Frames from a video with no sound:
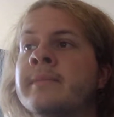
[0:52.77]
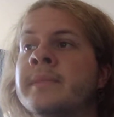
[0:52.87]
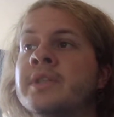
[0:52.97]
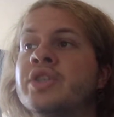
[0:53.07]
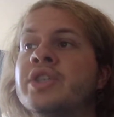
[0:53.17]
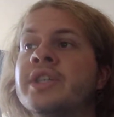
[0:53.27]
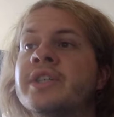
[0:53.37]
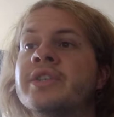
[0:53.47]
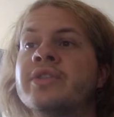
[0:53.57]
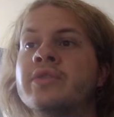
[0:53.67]

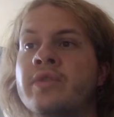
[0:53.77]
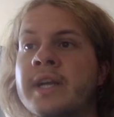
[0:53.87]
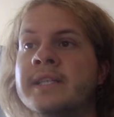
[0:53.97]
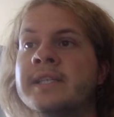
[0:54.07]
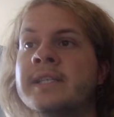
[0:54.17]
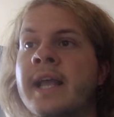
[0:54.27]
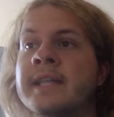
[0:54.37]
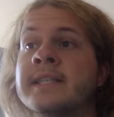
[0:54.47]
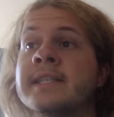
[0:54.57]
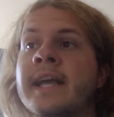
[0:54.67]
shear stress
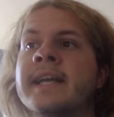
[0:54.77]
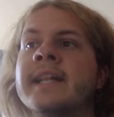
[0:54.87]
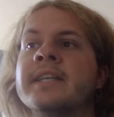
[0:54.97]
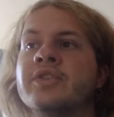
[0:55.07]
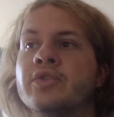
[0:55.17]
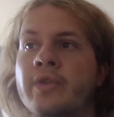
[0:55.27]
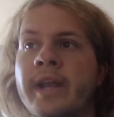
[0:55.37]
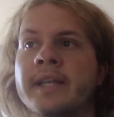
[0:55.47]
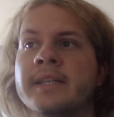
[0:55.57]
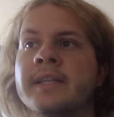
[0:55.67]
and cyclic
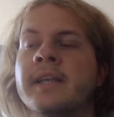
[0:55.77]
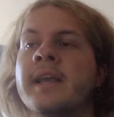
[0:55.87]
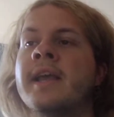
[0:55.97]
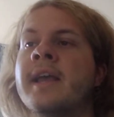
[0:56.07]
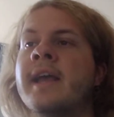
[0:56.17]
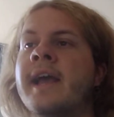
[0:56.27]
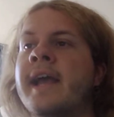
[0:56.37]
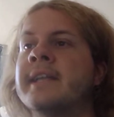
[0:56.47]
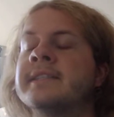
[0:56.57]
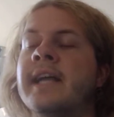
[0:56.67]
strain.
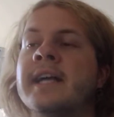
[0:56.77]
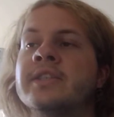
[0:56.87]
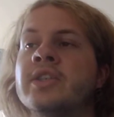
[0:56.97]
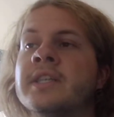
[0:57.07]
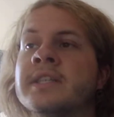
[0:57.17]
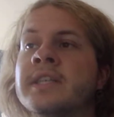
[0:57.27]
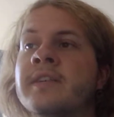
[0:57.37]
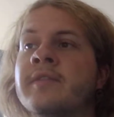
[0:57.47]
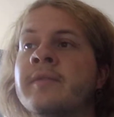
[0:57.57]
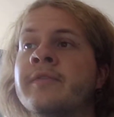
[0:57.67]
And as you can
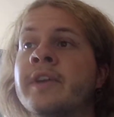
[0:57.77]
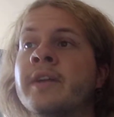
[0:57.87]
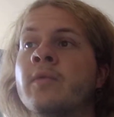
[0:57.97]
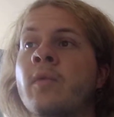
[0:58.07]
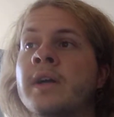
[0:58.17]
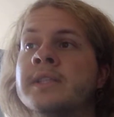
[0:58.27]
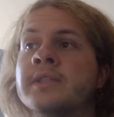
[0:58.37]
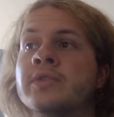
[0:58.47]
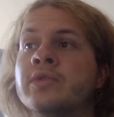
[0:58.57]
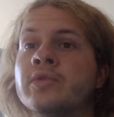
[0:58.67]
see from figure 1
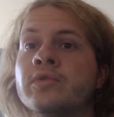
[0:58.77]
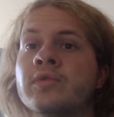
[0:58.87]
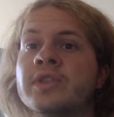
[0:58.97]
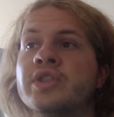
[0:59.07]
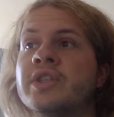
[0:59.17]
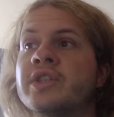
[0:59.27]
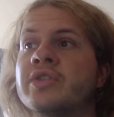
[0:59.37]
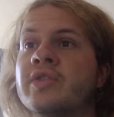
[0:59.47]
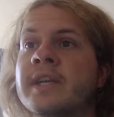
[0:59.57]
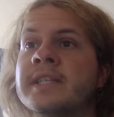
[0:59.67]
and 2, shear
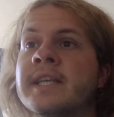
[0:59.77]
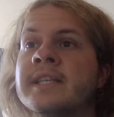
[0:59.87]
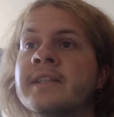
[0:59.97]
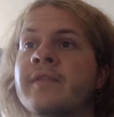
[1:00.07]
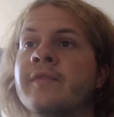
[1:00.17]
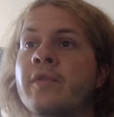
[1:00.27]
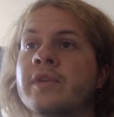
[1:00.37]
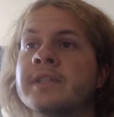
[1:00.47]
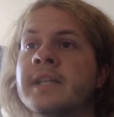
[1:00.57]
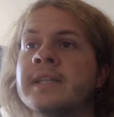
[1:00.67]
stress is the
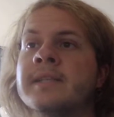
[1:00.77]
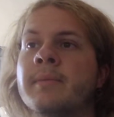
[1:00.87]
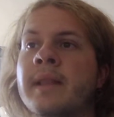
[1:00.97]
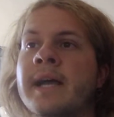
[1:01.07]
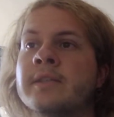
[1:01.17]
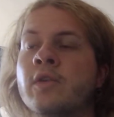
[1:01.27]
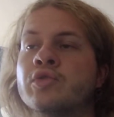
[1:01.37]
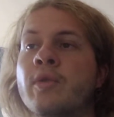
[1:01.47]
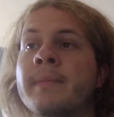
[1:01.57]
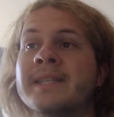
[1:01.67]
force that is applied
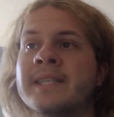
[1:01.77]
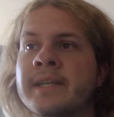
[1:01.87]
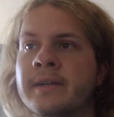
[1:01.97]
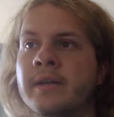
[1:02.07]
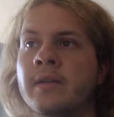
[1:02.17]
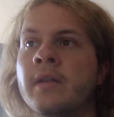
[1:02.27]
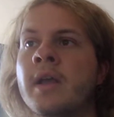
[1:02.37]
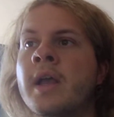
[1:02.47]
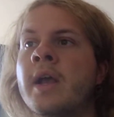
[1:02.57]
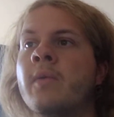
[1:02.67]
onto a material
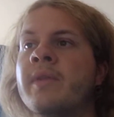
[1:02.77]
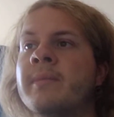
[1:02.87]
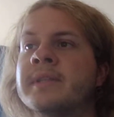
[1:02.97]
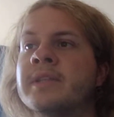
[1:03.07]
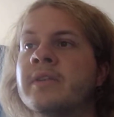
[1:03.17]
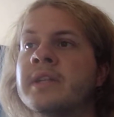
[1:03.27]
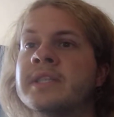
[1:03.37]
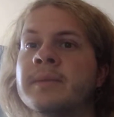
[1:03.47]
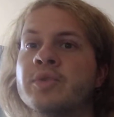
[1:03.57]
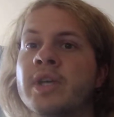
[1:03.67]
when the material is
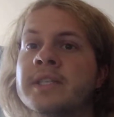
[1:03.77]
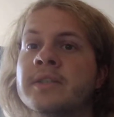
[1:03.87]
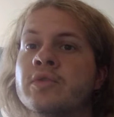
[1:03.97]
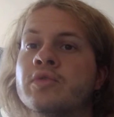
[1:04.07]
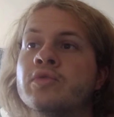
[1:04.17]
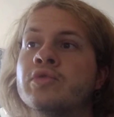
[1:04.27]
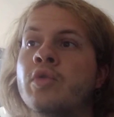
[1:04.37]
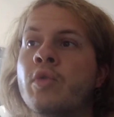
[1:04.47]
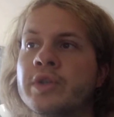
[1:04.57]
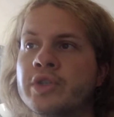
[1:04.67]
subjected to
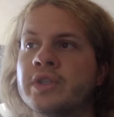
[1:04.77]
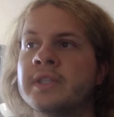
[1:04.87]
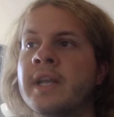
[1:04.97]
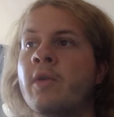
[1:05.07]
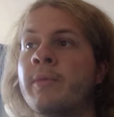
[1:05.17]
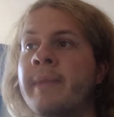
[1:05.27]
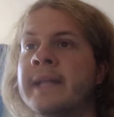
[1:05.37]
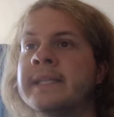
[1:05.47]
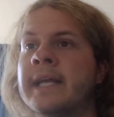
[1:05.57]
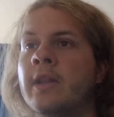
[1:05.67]
torsion or
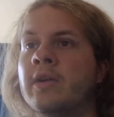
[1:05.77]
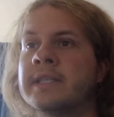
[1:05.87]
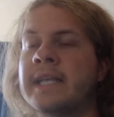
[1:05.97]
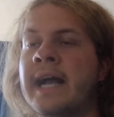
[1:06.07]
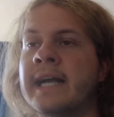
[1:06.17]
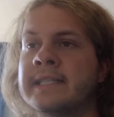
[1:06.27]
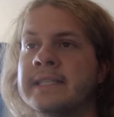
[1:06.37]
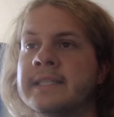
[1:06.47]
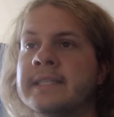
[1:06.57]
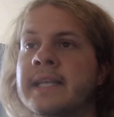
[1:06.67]
bending along its
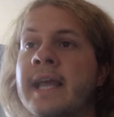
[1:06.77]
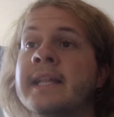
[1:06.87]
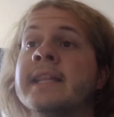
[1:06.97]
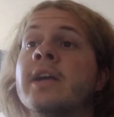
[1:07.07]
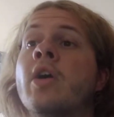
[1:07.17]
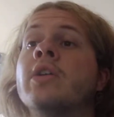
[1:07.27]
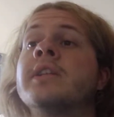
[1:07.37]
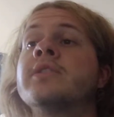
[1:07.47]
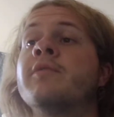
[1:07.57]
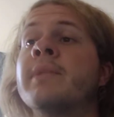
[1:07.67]
axis. And in the
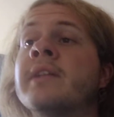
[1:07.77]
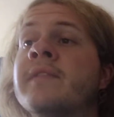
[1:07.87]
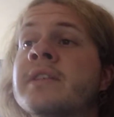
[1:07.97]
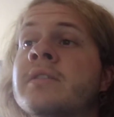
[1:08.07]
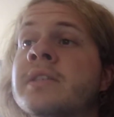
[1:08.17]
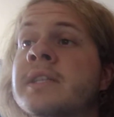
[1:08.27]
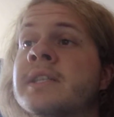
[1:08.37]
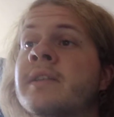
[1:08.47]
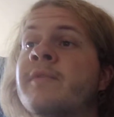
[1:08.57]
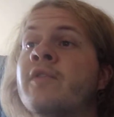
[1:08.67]
context of blood vessels, it
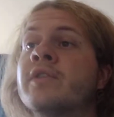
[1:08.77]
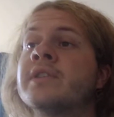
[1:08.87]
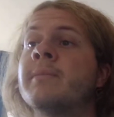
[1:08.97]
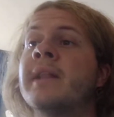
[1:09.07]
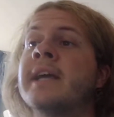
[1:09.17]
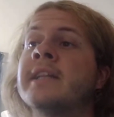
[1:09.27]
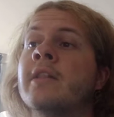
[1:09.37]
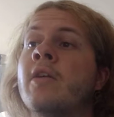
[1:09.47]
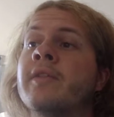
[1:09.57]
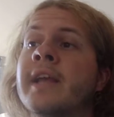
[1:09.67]
is the force applied
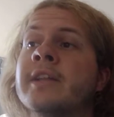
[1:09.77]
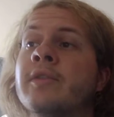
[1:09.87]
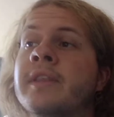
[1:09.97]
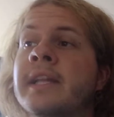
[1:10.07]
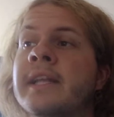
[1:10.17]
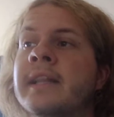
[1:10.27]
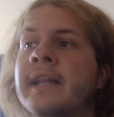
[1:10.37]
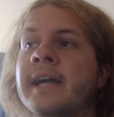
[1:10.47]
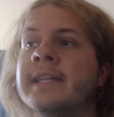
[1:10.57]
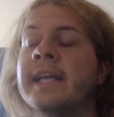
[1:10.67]
along the endothelial
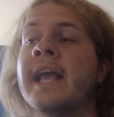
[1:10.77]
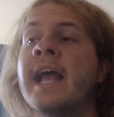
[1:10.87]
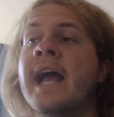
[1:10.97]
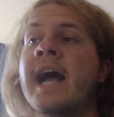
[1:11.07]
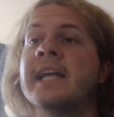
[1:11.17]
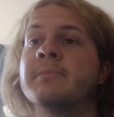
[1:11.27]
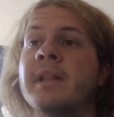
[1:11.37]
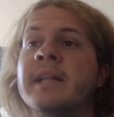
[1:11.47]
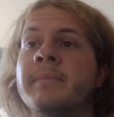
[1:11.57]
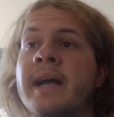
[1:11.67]
lining as
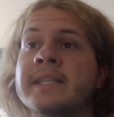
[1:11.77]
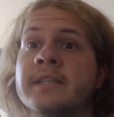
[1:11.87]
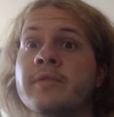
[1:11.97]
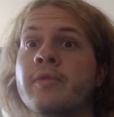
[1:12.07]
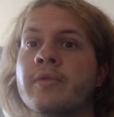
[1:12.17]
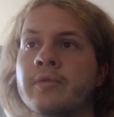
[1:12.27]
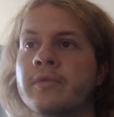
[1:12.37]
blood passes through.